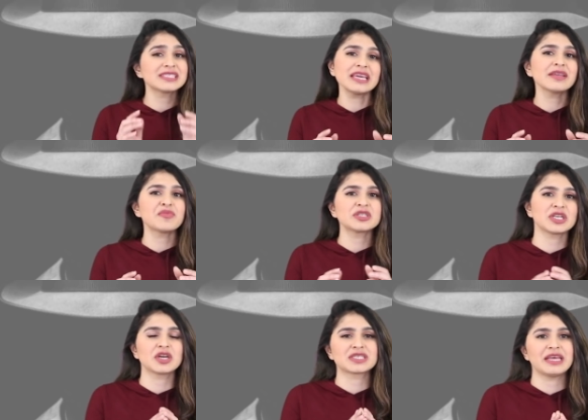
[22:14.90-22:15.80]
see them when
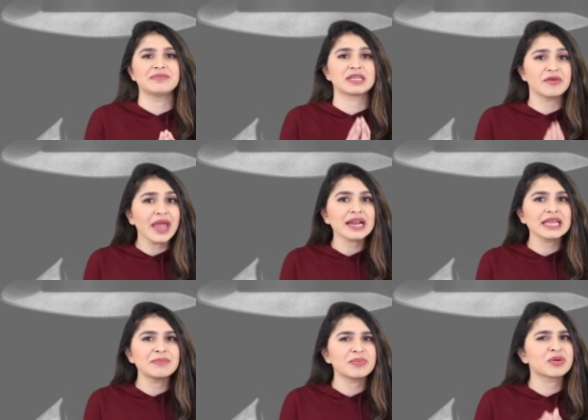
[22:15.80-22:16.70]
she looked at him
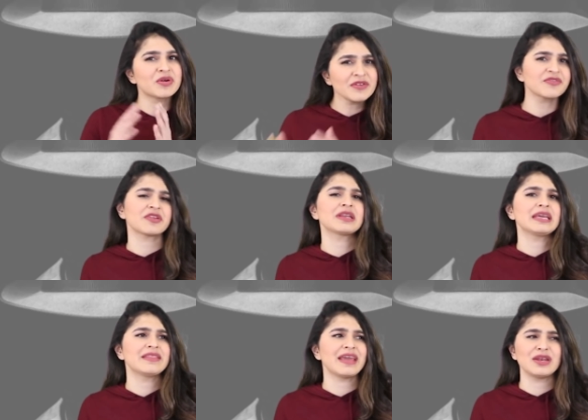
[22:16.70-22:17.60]
directly, but
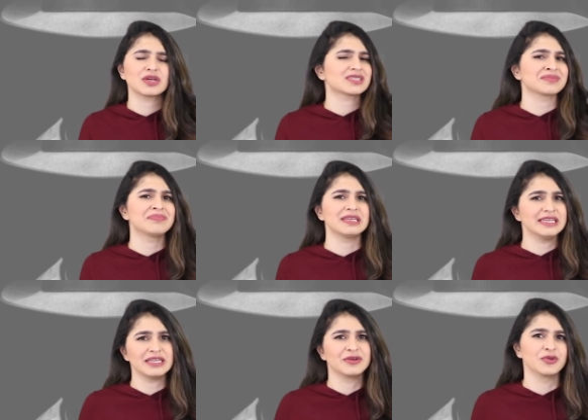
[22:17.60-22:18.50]
peripherally they looked
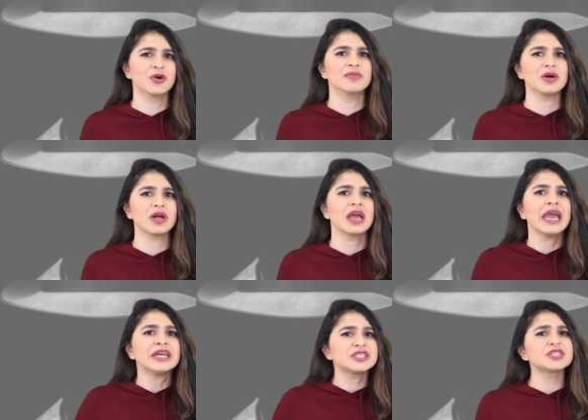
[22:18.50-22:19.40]
completely normal.
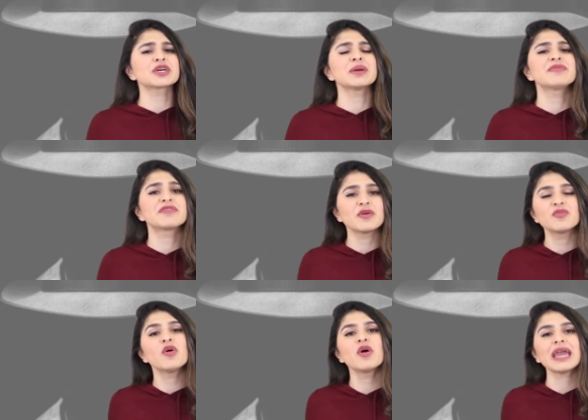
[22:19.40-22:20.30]
She took him for a
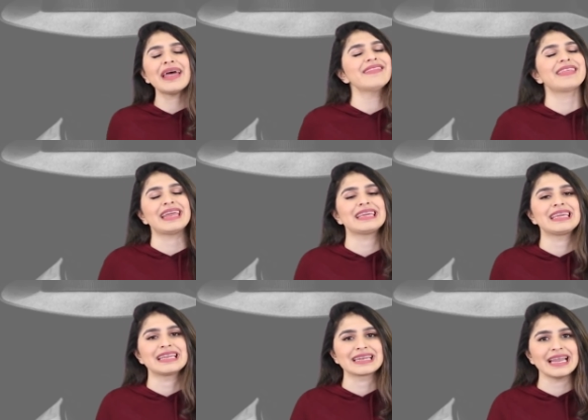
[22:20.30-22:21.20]
walk and then
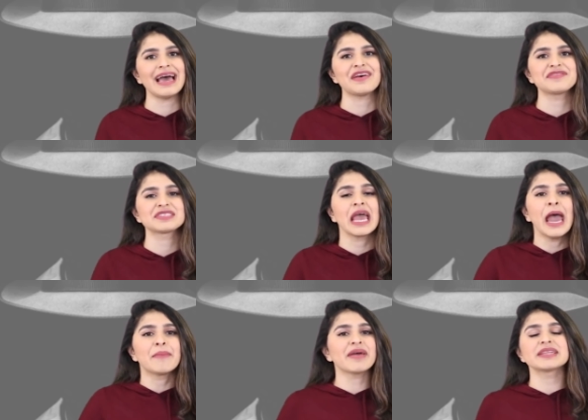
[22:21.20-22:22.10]
he left.
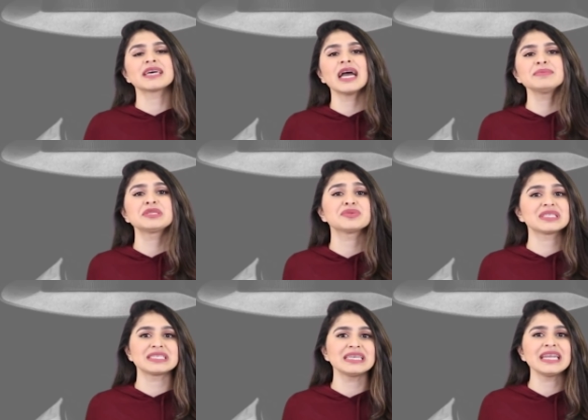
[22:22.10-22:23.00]
By the time she was
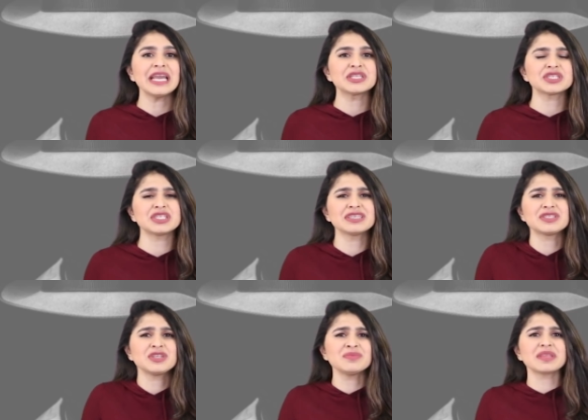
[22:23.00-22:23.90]
a teenager, she
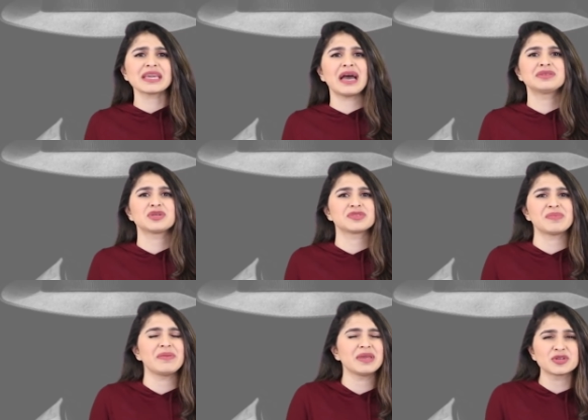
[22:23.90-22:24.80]
assumed the counter was
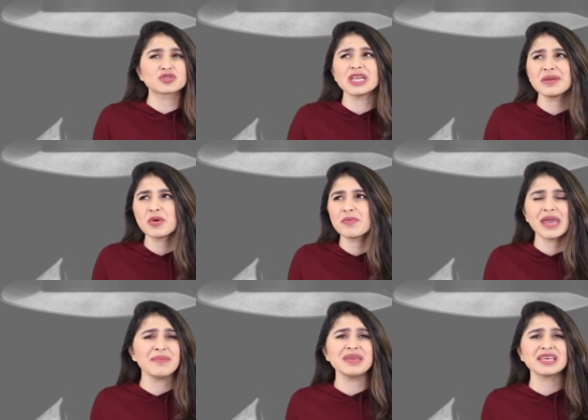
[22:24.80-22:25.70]
maybe a dream or
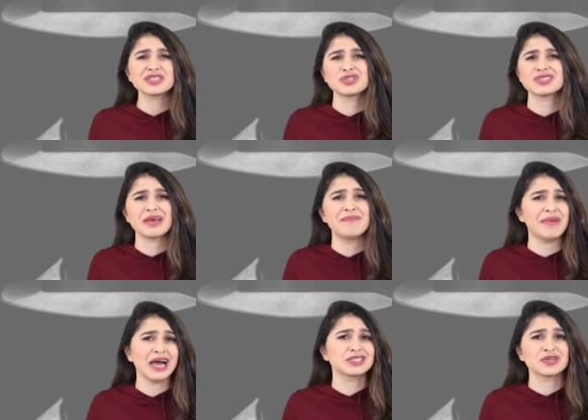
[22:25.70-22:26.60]
maybe that she just
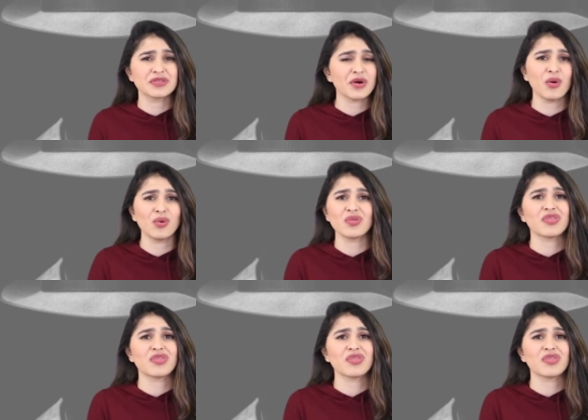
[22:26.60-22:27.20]
imagined the whole